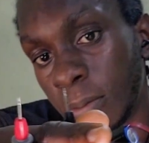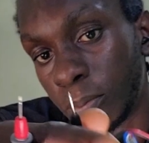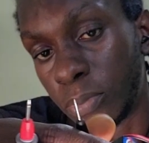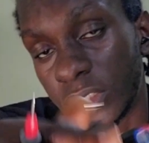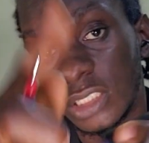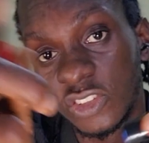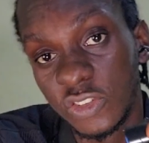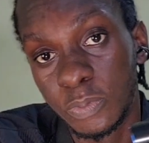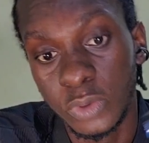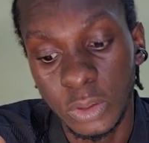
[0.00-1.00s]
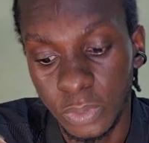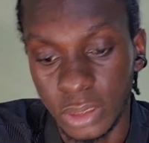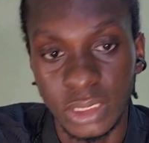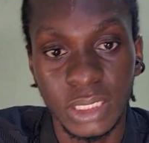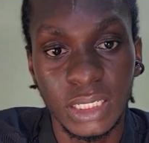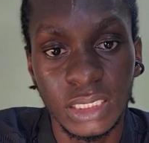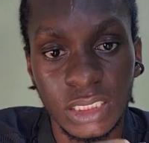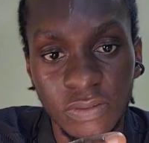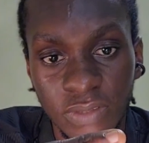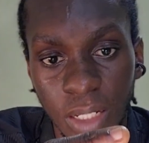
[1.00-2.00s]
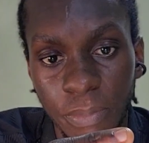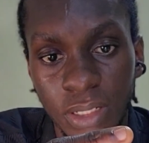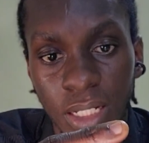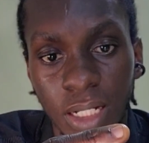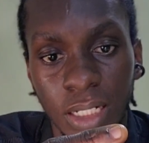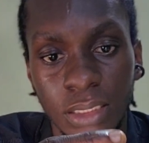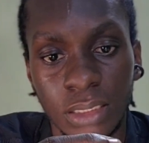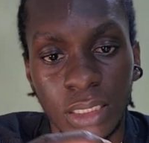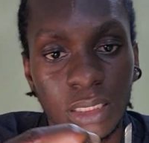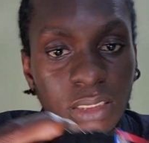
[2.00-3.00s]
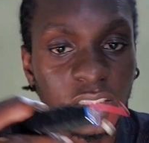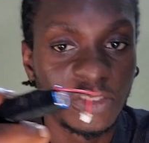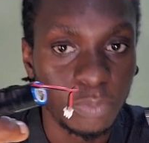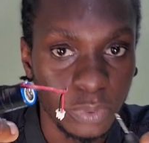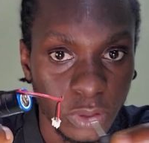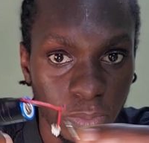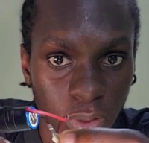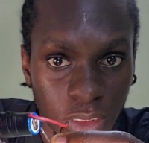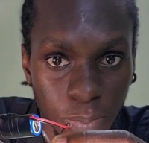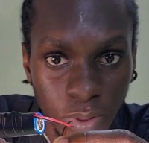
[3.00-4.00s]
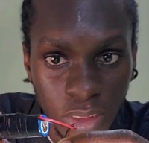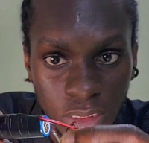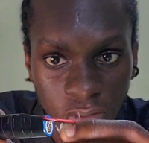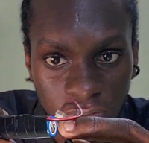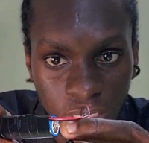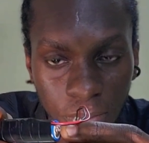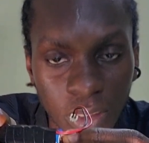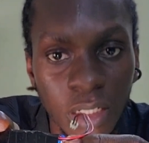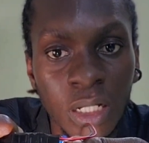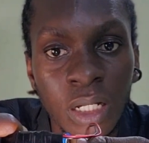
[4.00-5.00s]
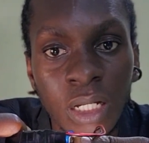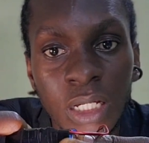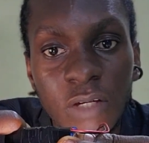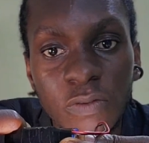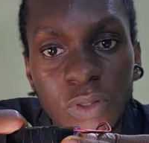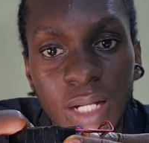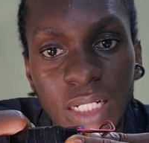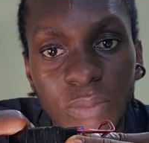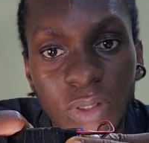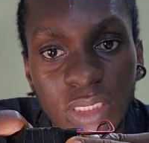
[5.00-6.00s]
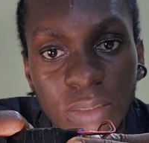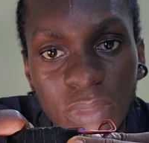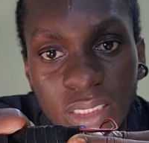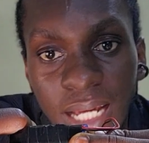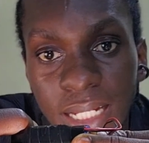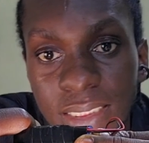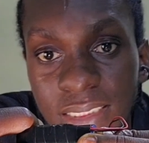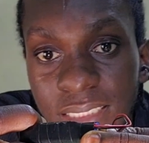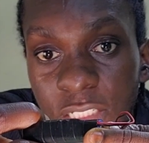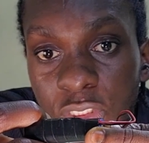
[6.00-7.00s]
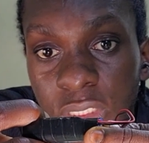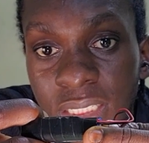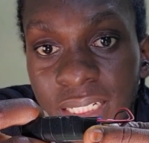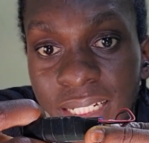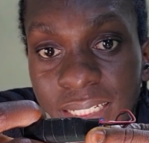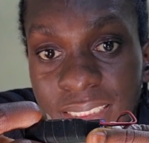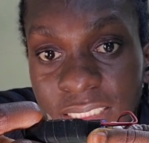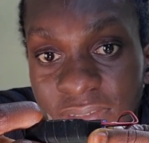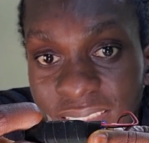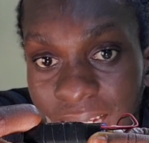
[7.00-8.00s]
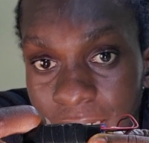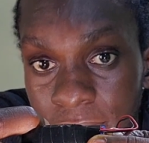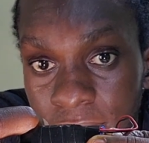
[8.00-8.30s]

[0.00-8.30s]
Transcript: positive probe on the negative terminal and the negative probe on the positive terminal. If you look at the multimeter, it is now showing a negative sign,